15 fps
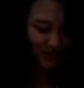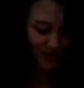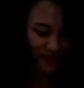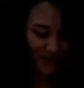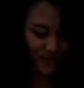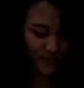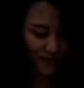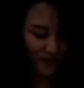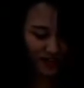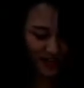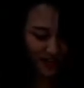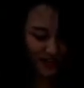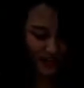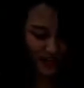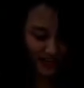wait for
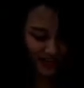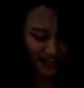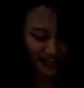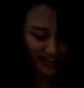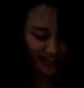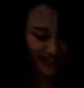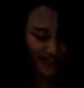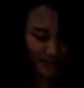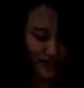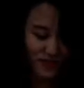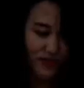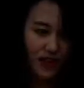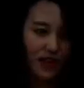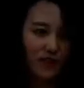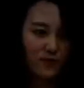the train,
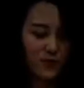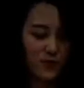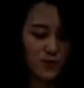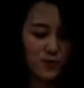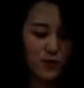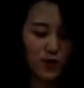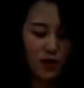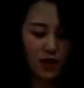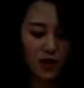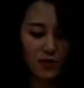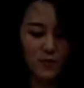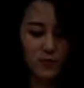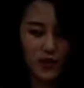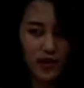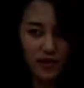you have to
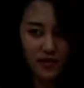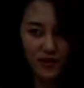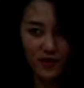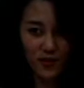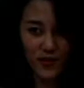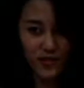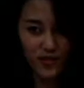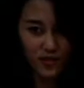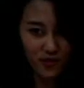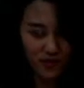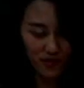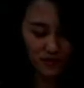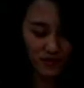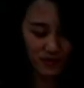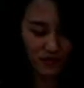form 1 or
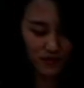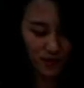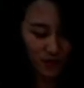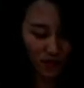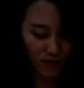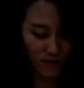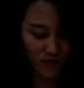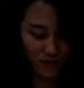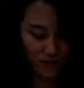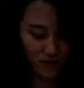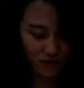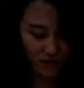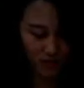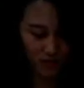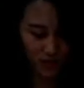2
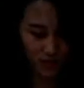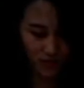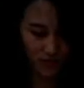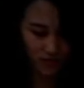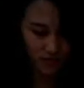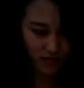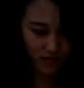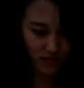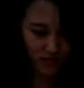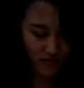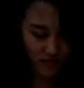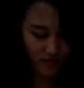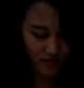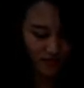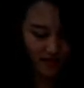rows.
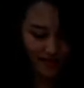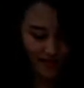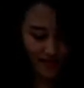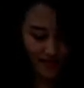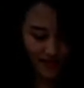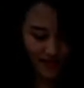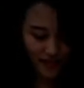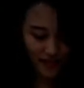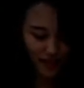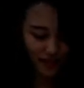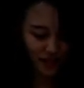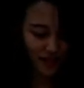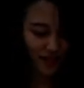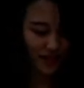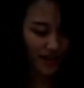Cutting
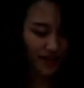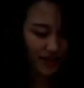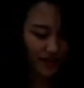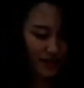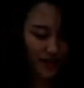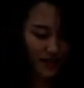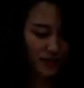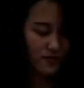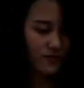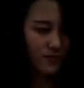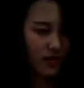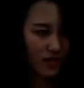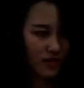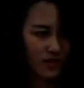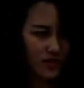into the line gives
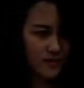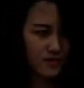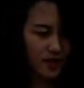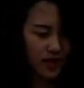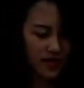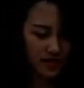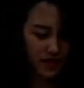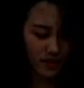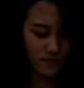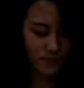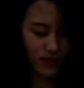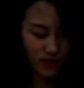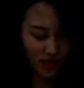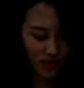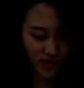very bad
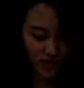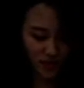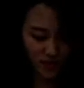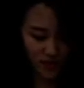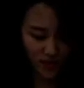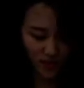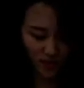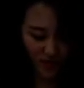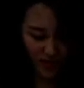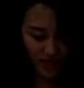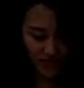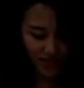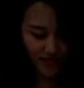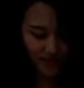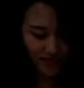impression to
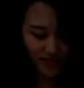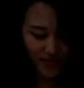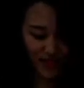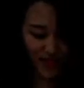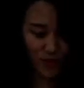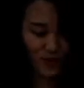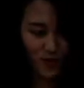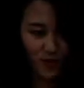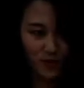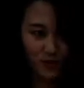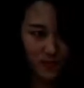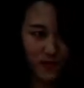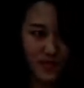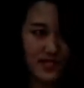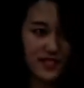Japanese, so
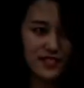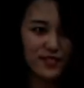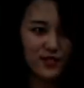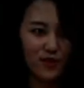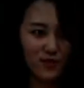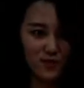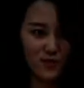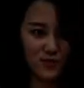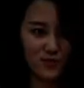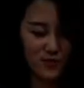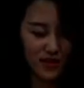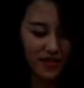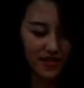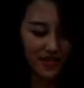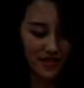please don't do
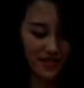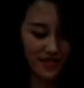it.